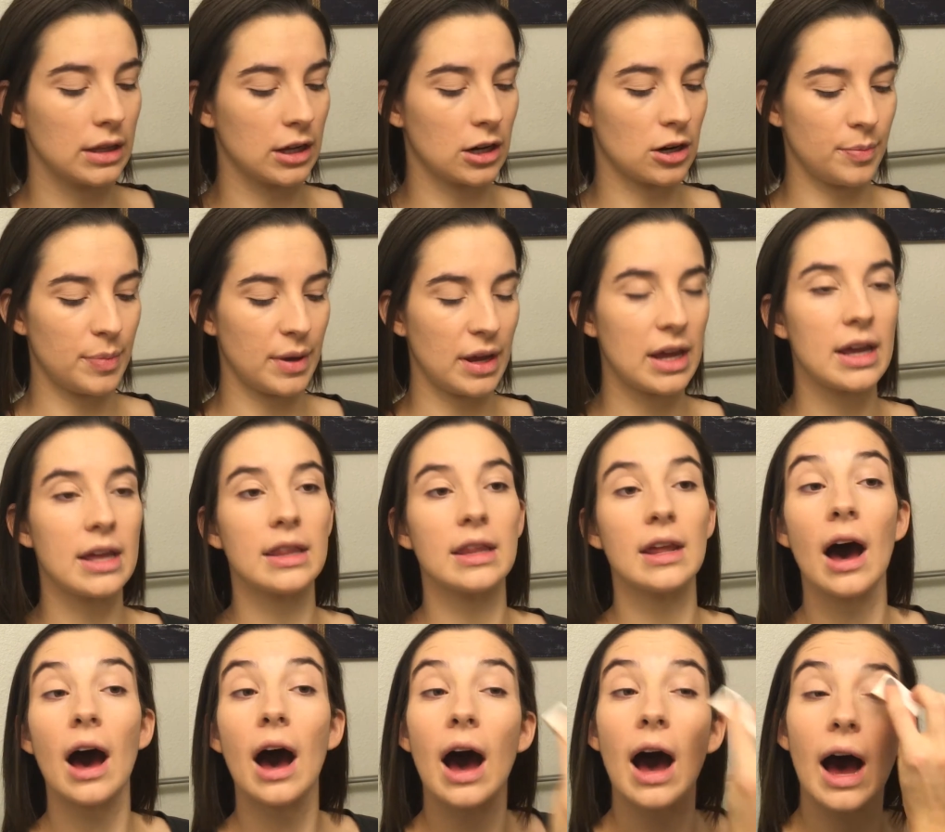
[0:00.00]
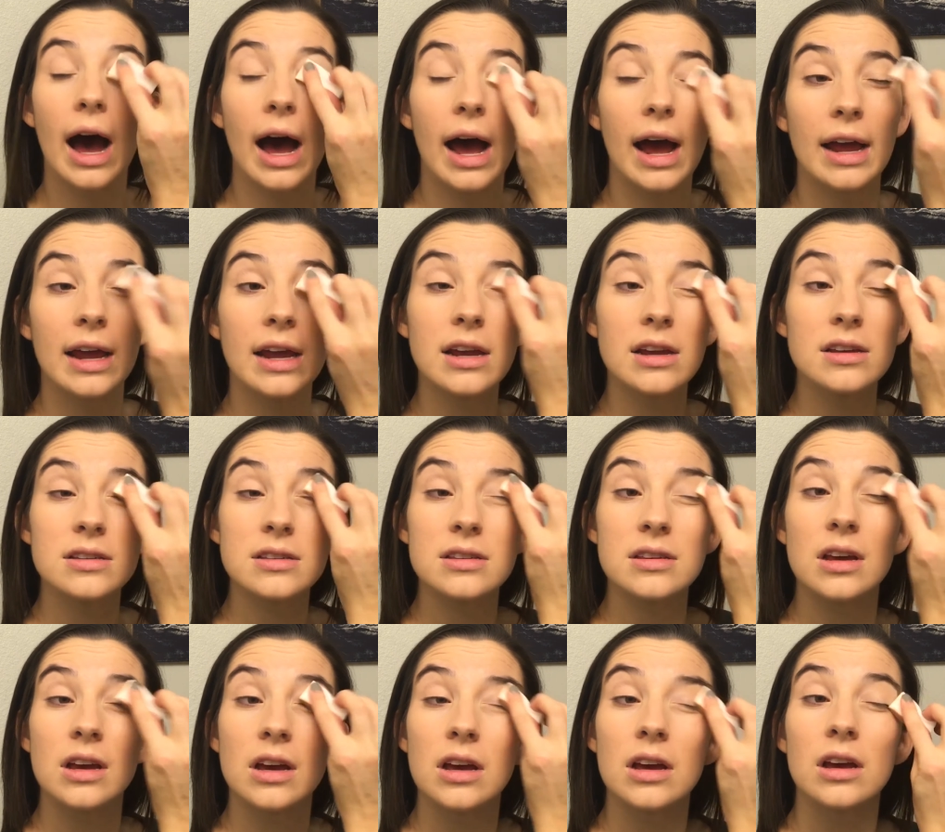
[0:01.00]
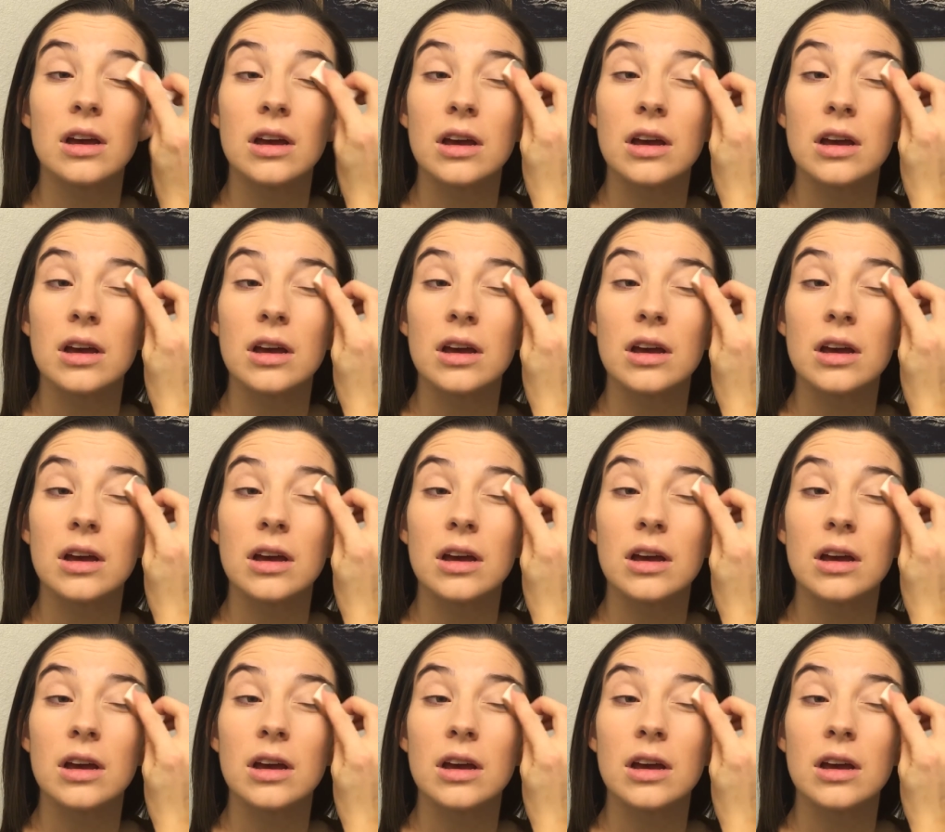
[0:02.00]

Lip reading: a little bit in the eyes.